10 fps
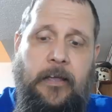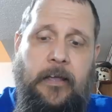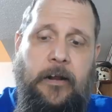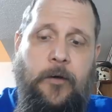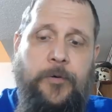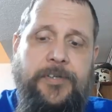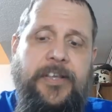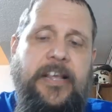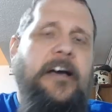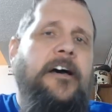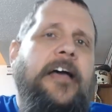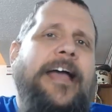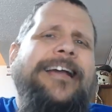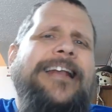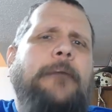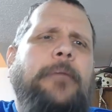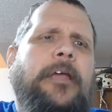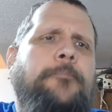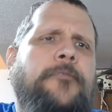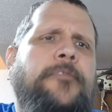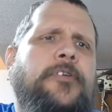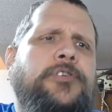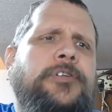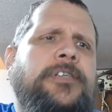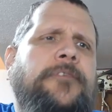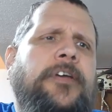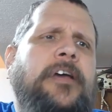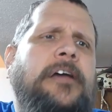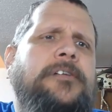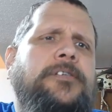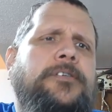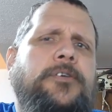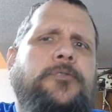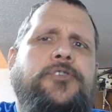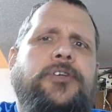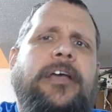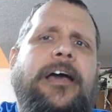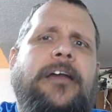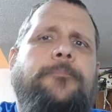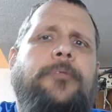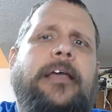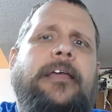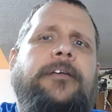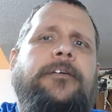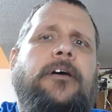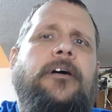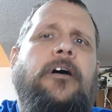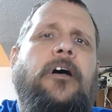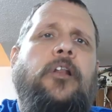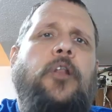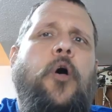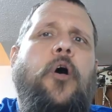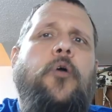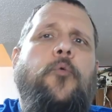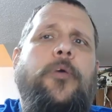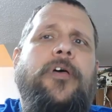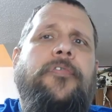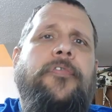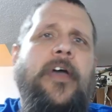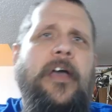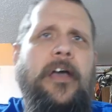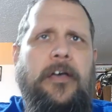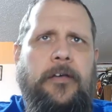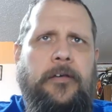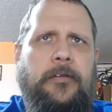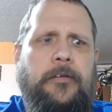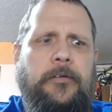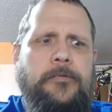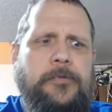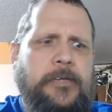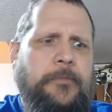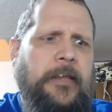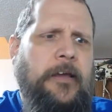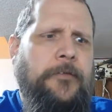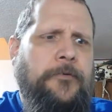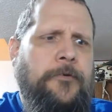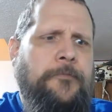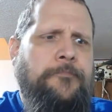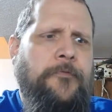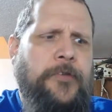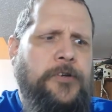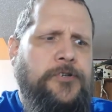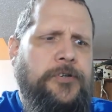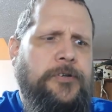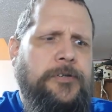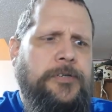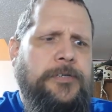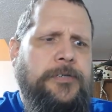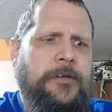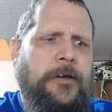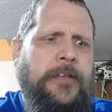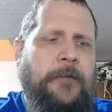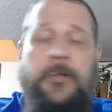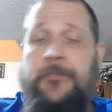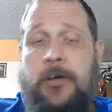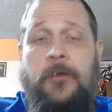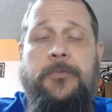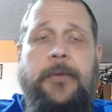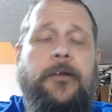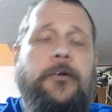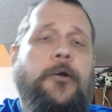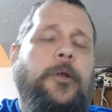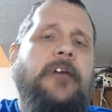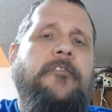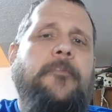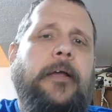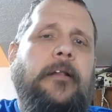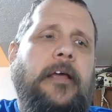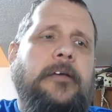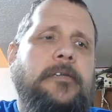And of course, the economic provisions of the Constitution kind of played along with some of the other provisions that we've talked about in our government class.